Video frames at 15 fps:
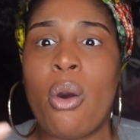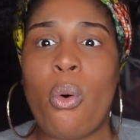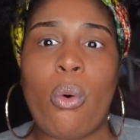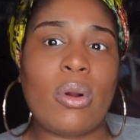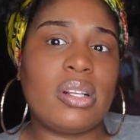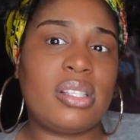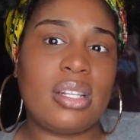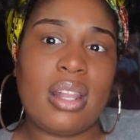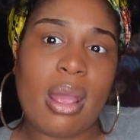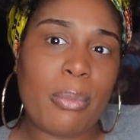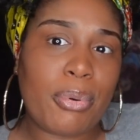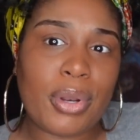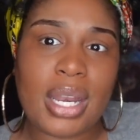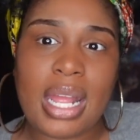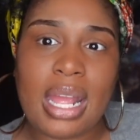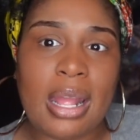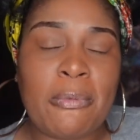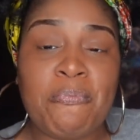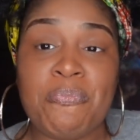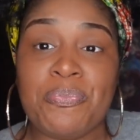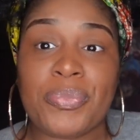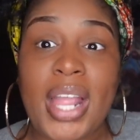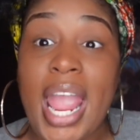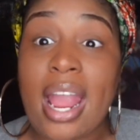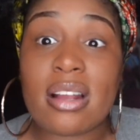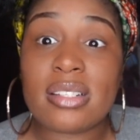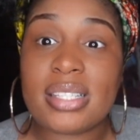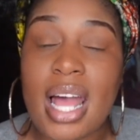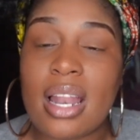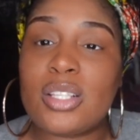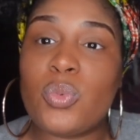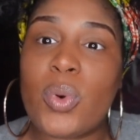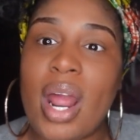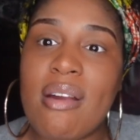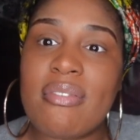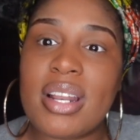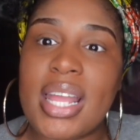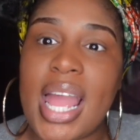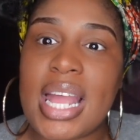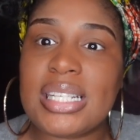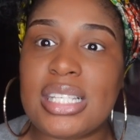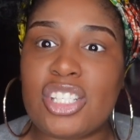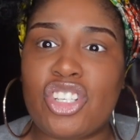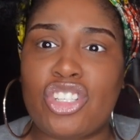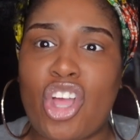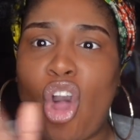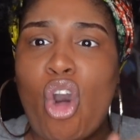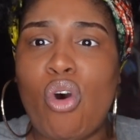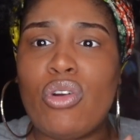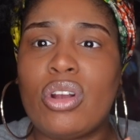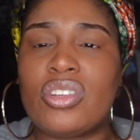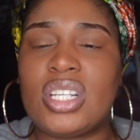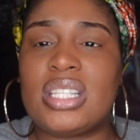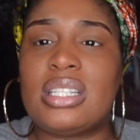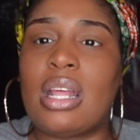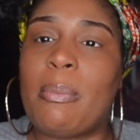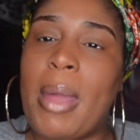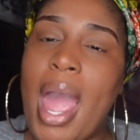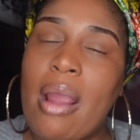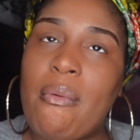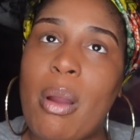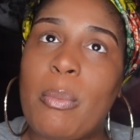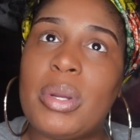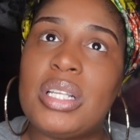or celebrity hairstylists, whatever the case, it's just like, oh, you're just in the background.